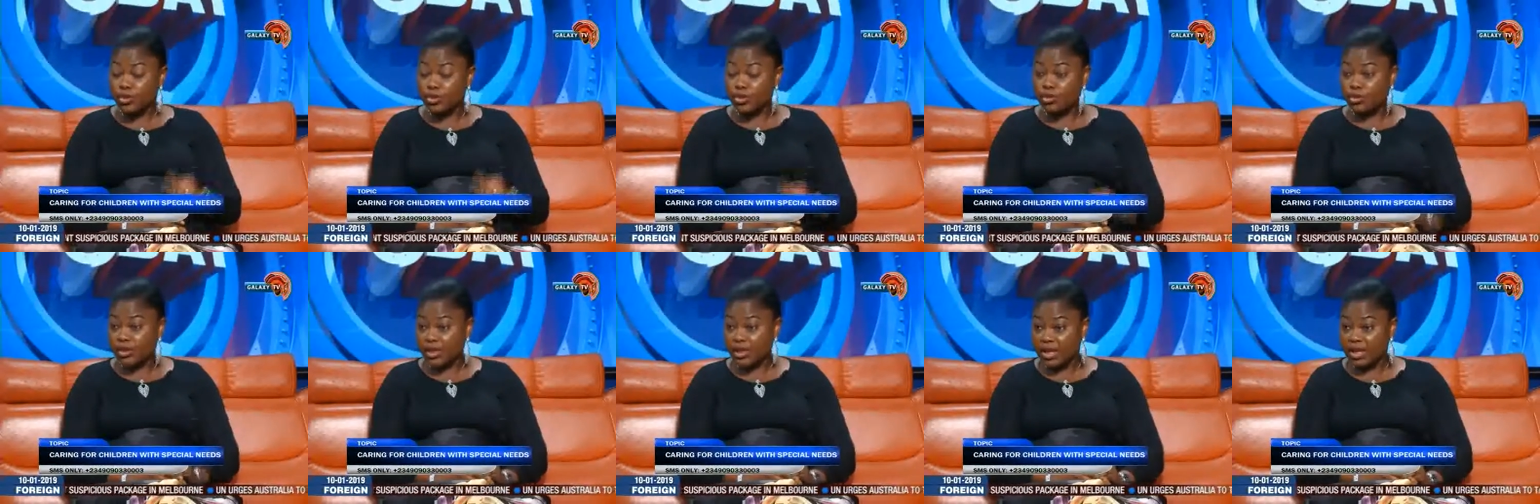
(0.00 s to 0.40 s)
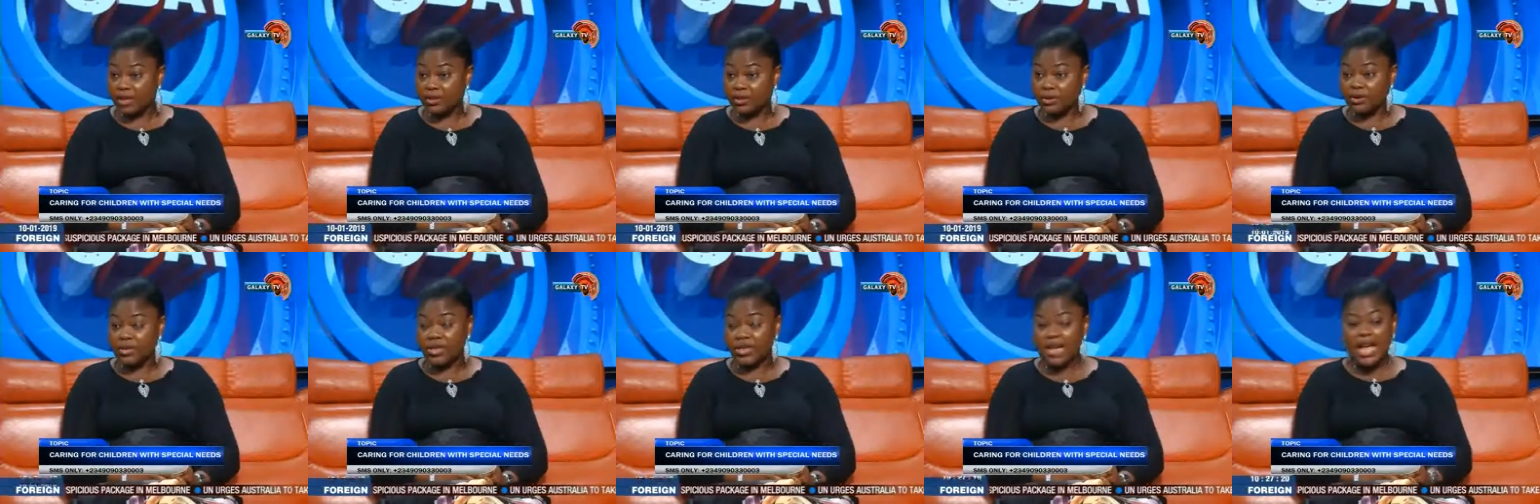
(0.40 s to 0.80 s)
to
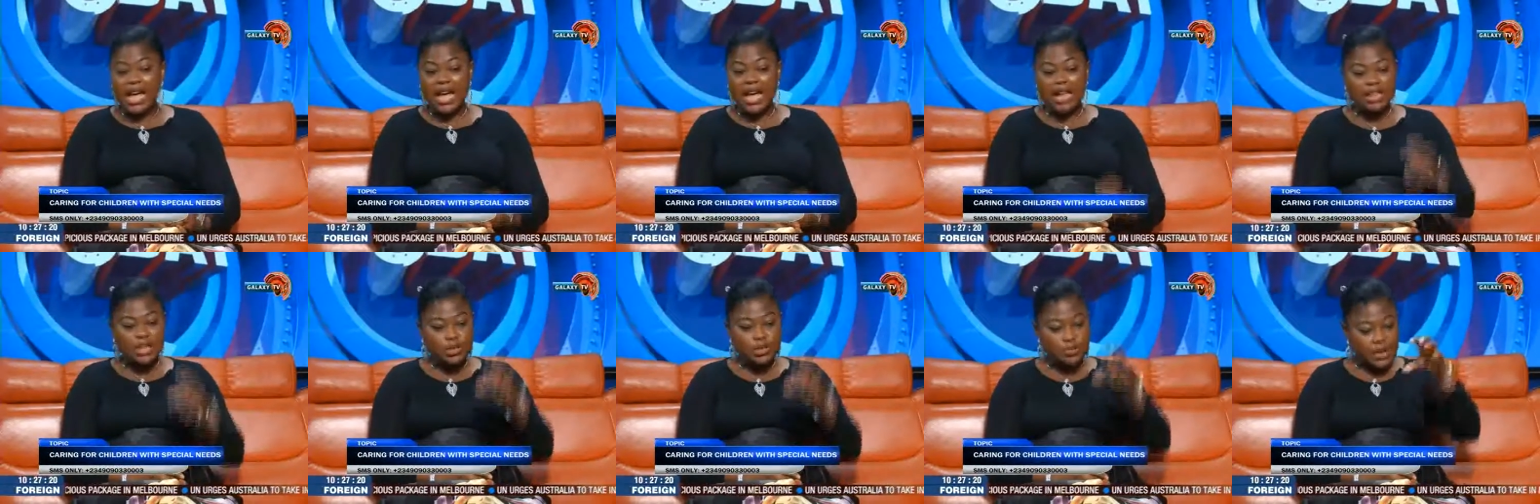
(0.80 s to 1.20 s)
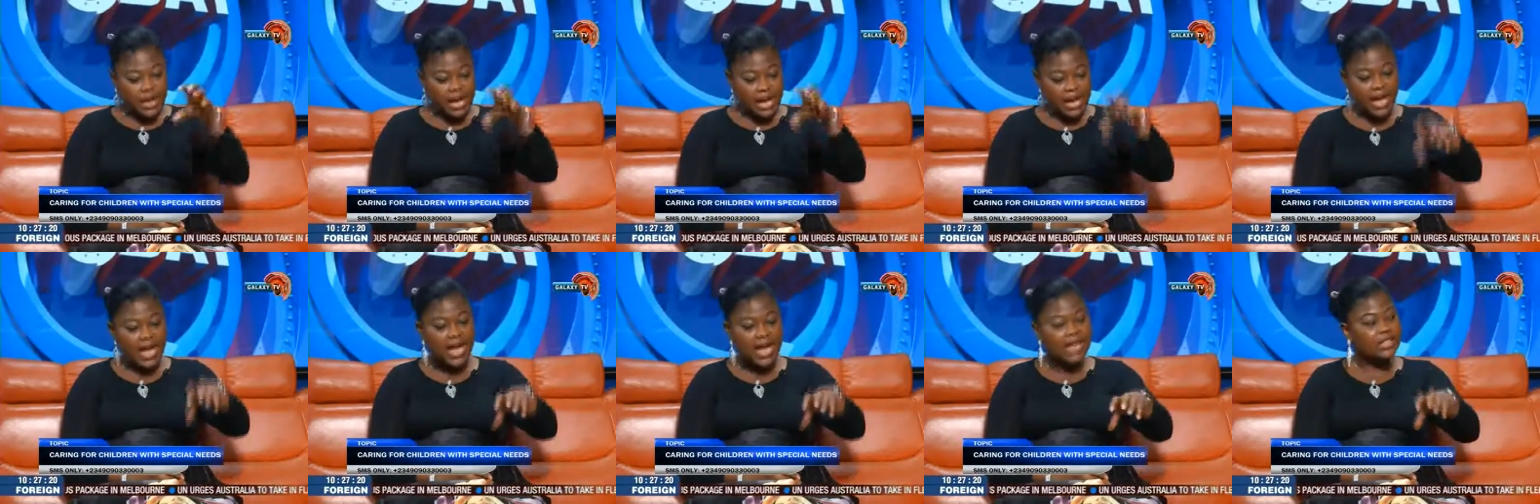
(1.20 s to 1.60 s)
Lagos, and then we
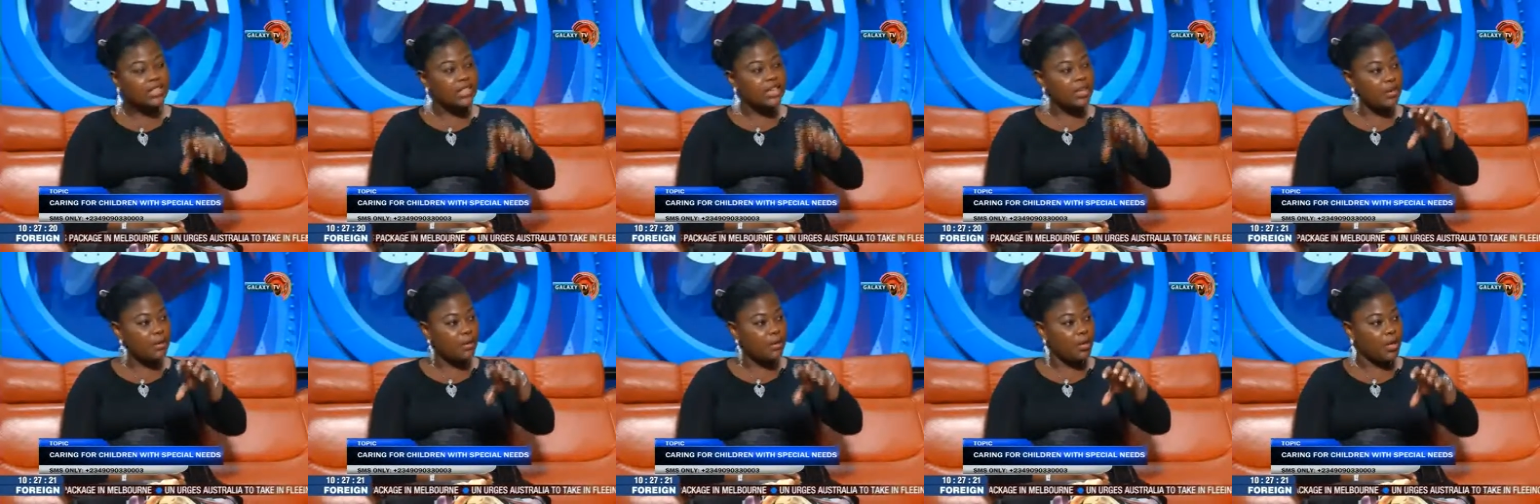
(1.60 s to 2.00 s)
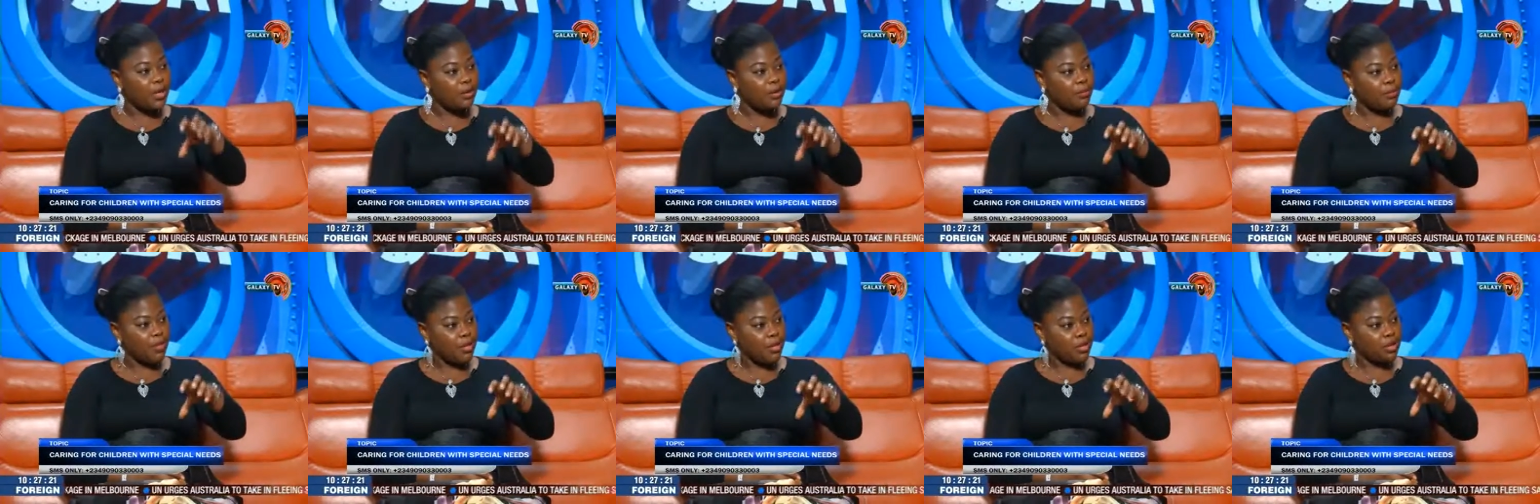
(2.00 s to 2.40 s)
had
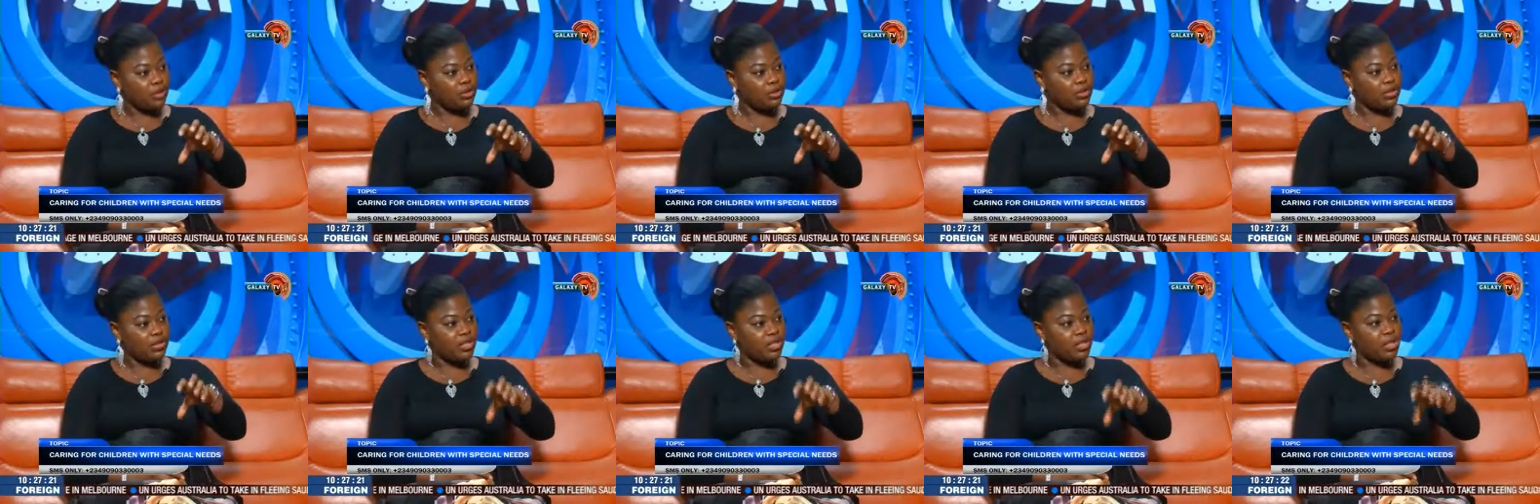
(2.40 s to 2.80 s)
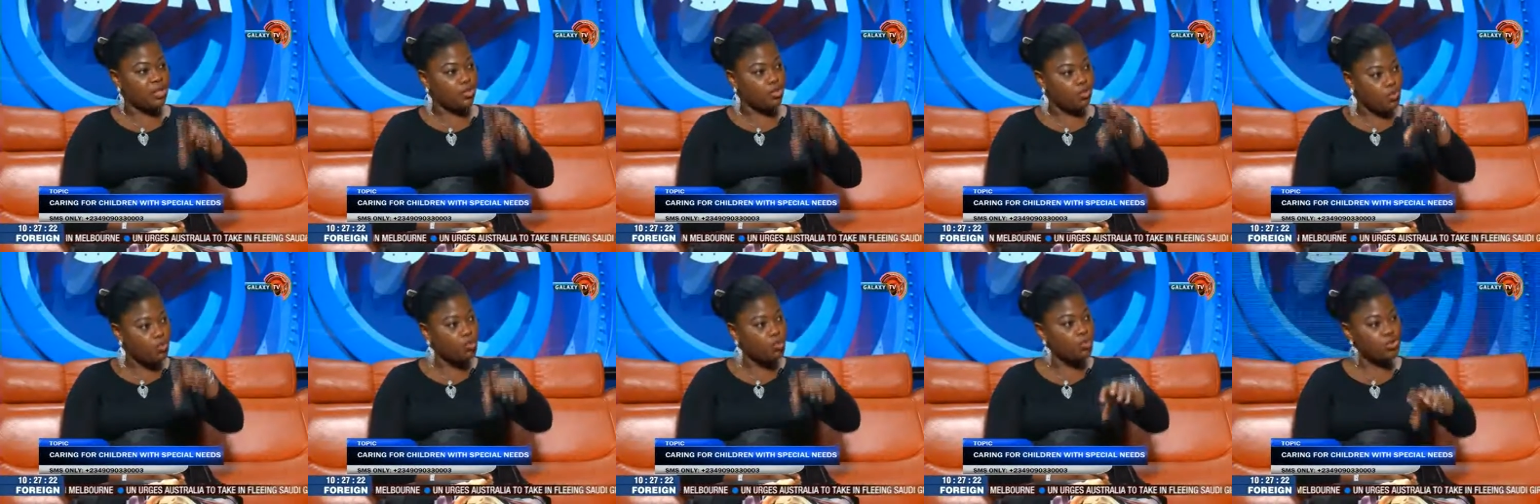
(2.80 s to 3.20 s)
a particular teacher
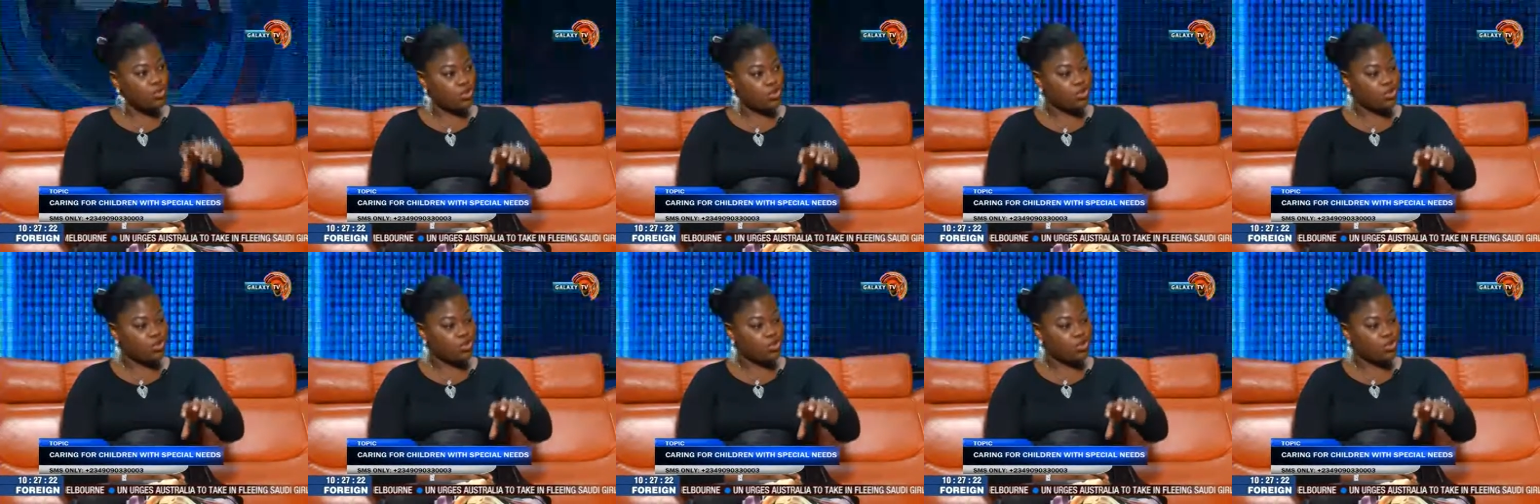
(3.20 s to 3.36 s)
who was